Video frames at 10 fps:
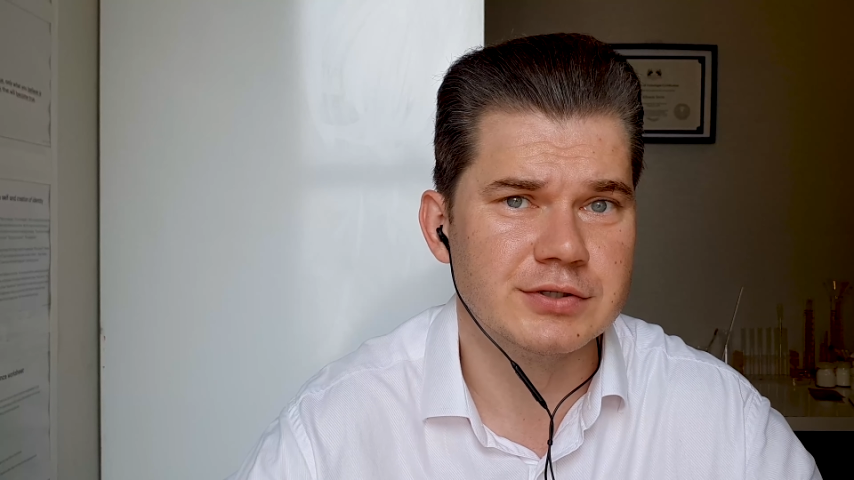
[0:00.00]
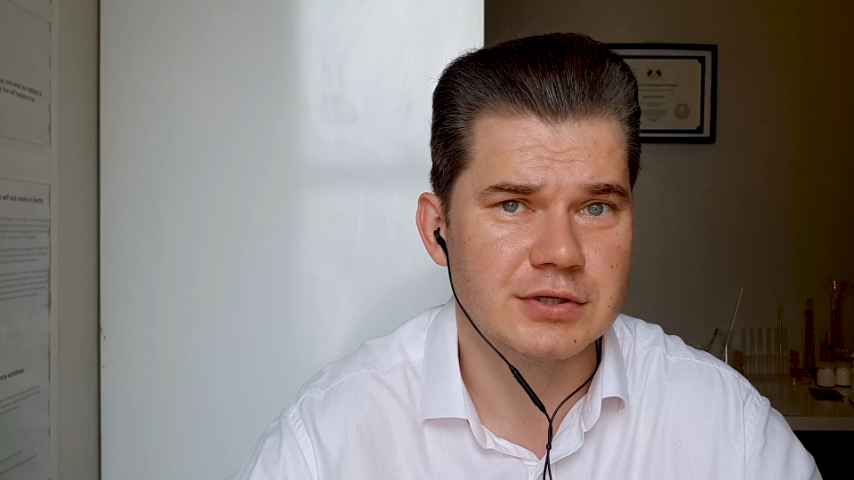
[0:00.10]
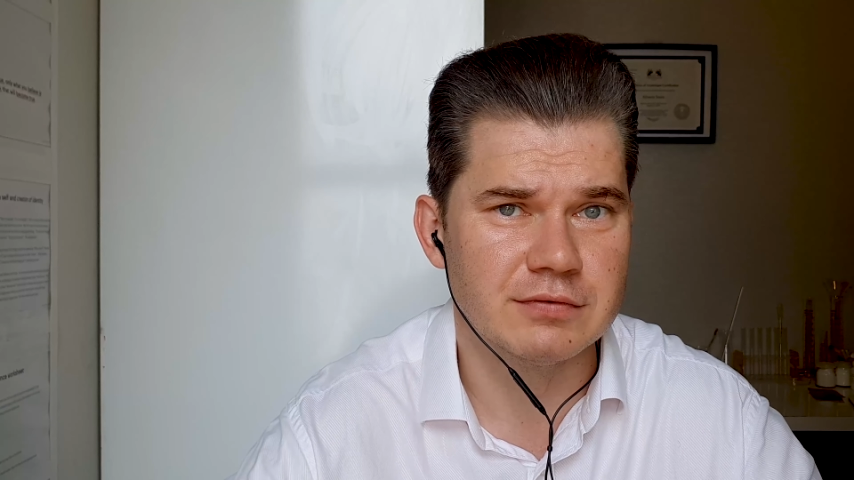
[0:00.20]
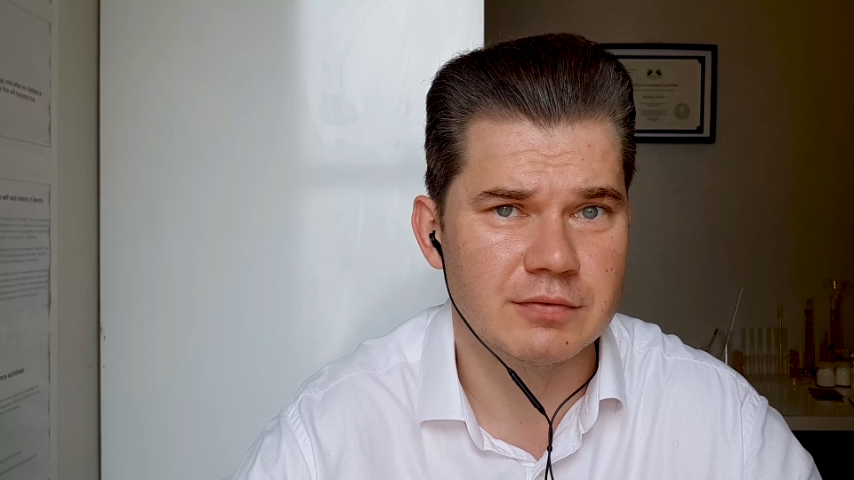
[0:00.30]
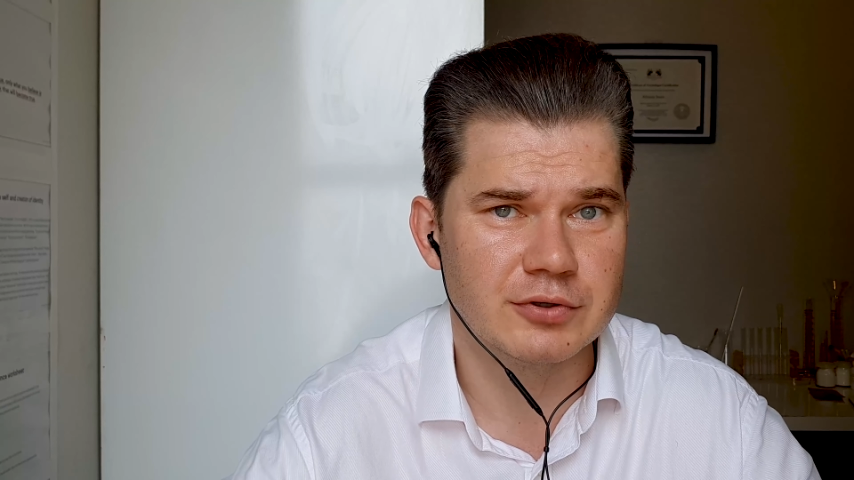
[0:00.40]

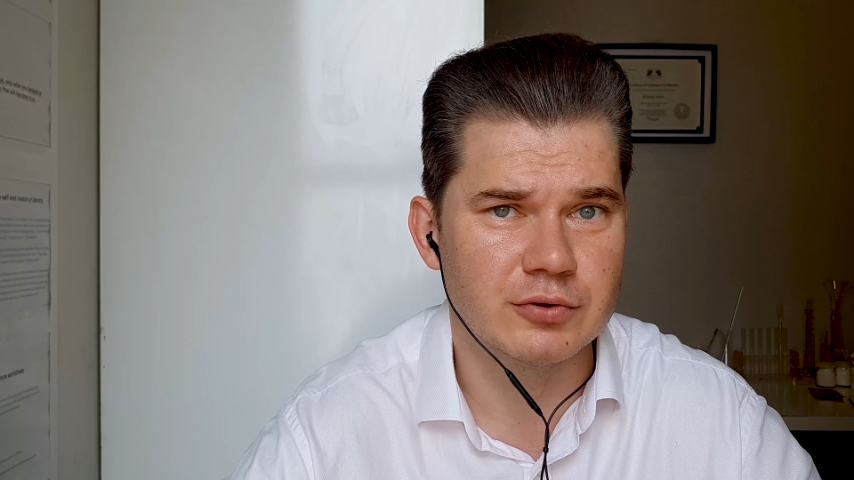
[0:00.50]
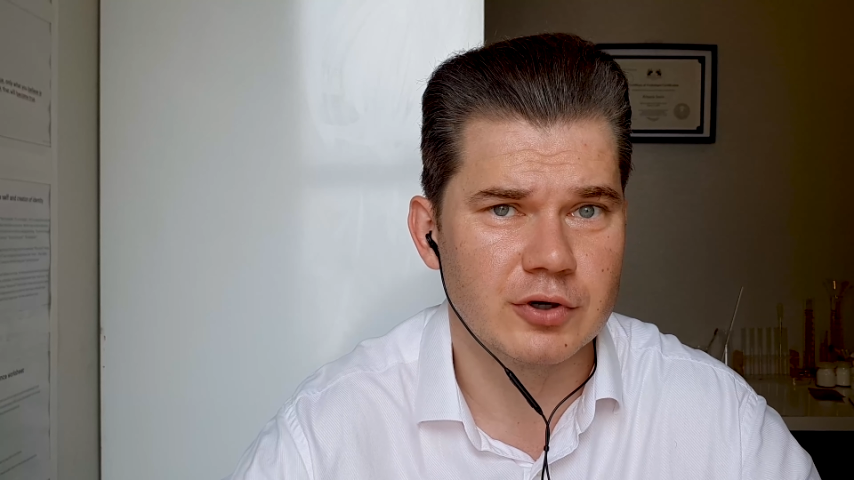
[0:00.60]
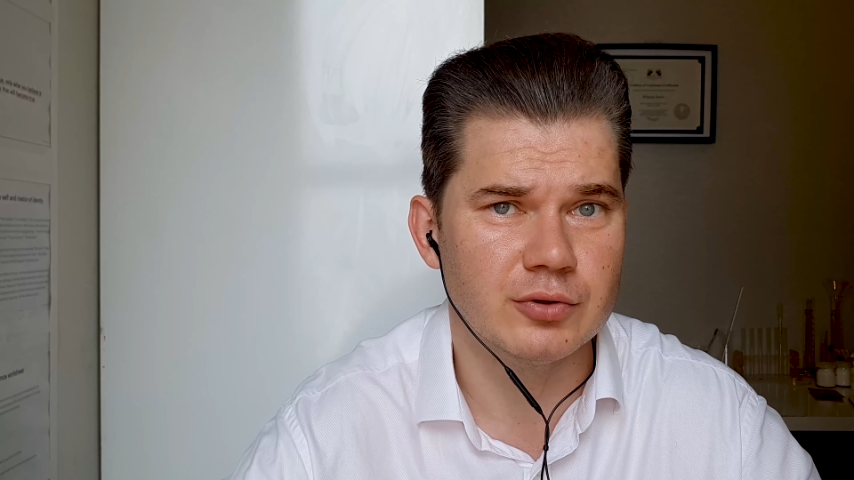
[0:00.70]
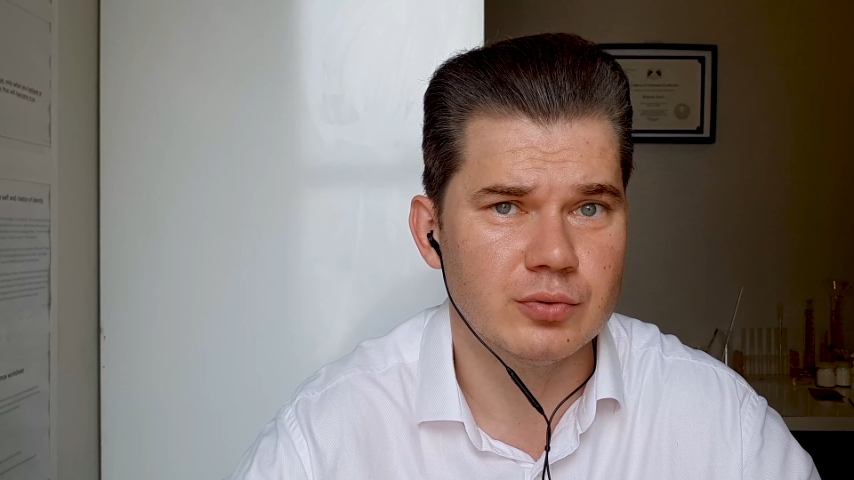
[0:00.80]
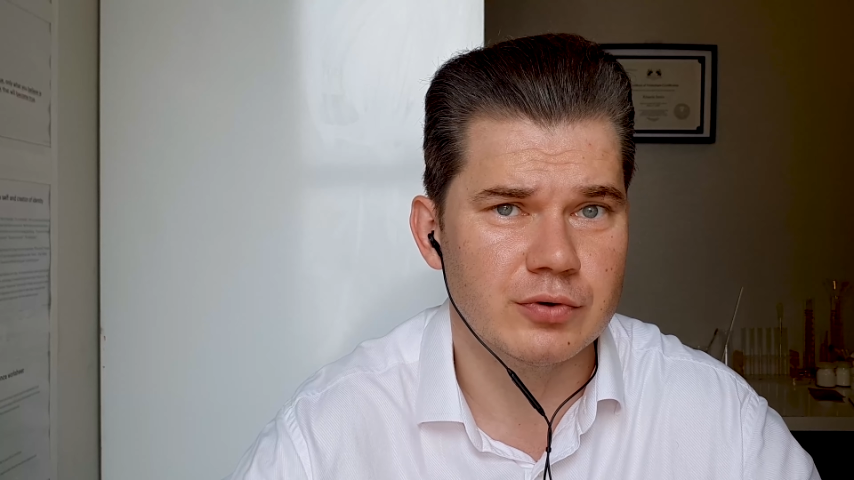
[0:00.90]
see what you
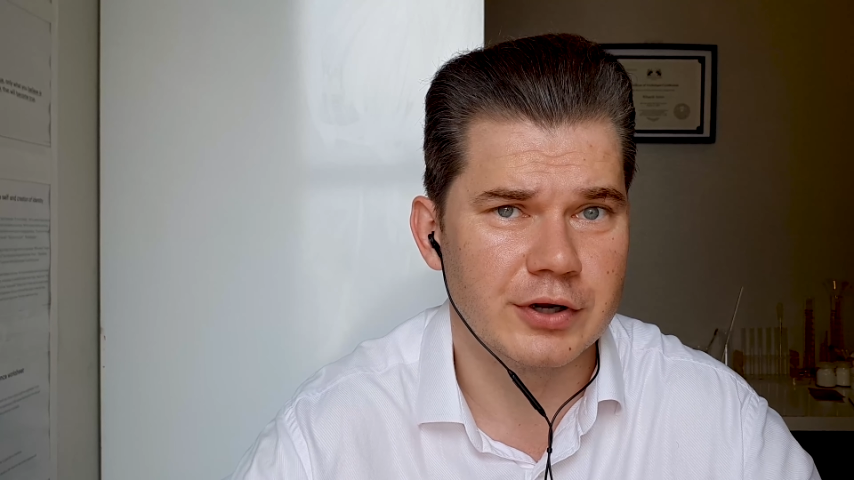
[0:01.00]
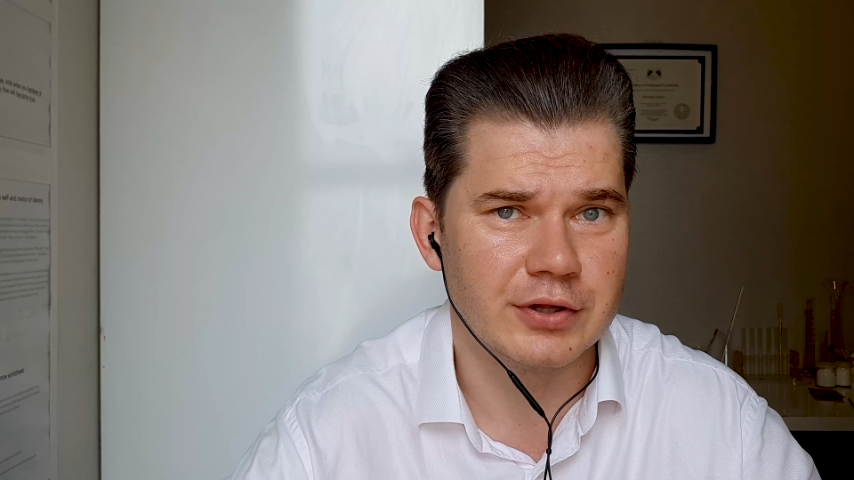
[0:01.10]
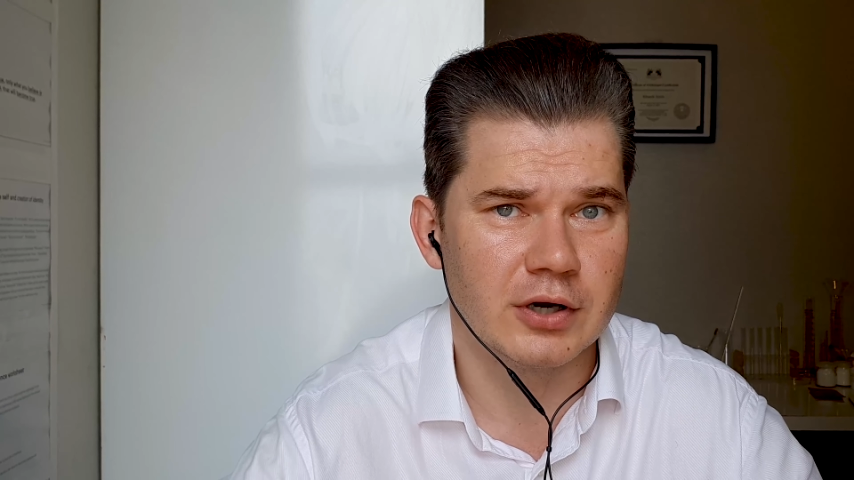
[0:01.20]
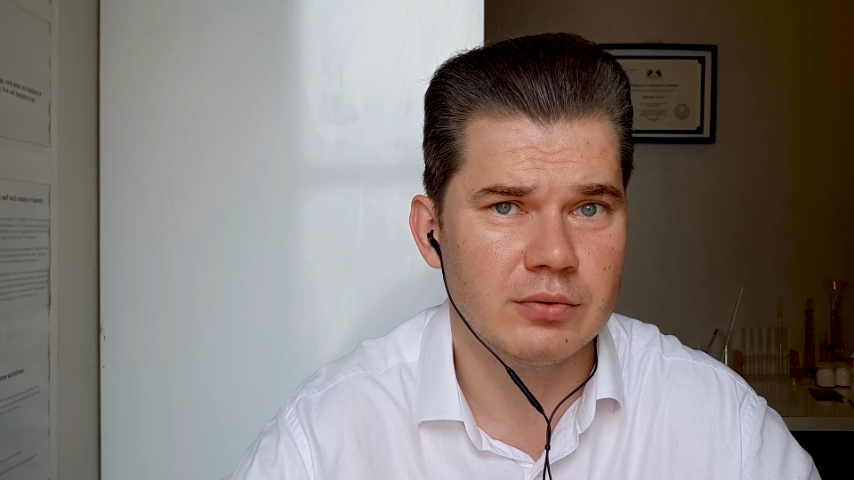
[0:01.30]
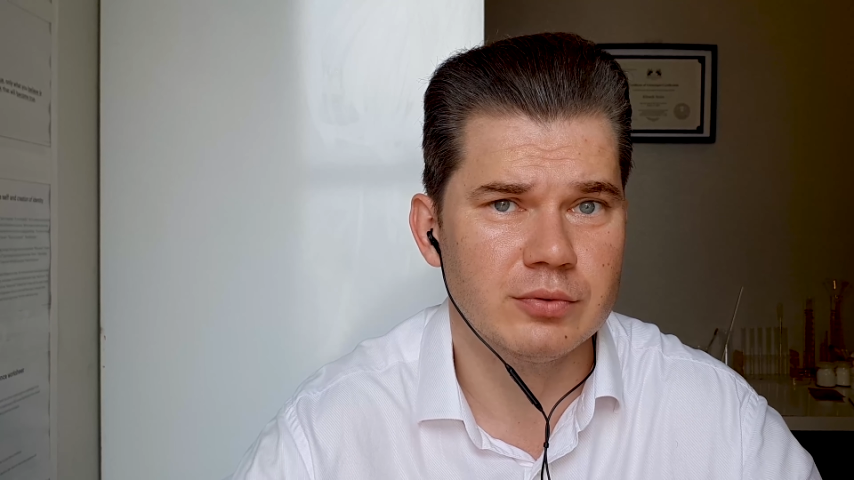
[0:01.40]
can do right
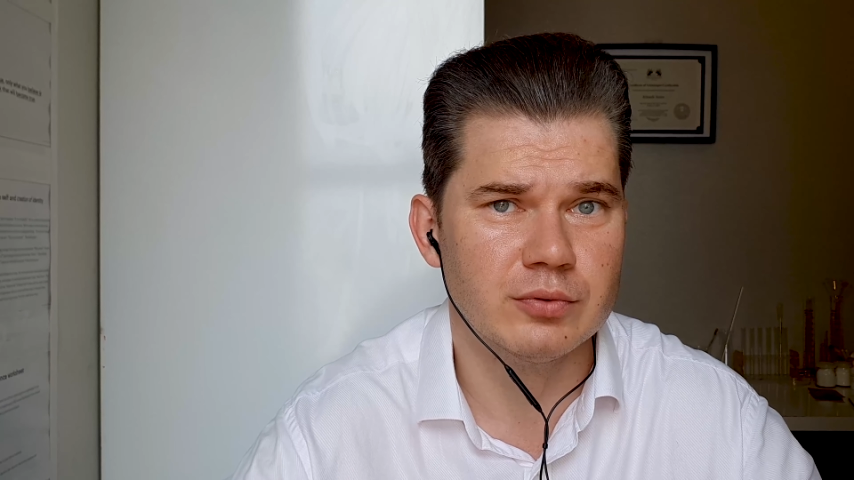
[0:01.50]
now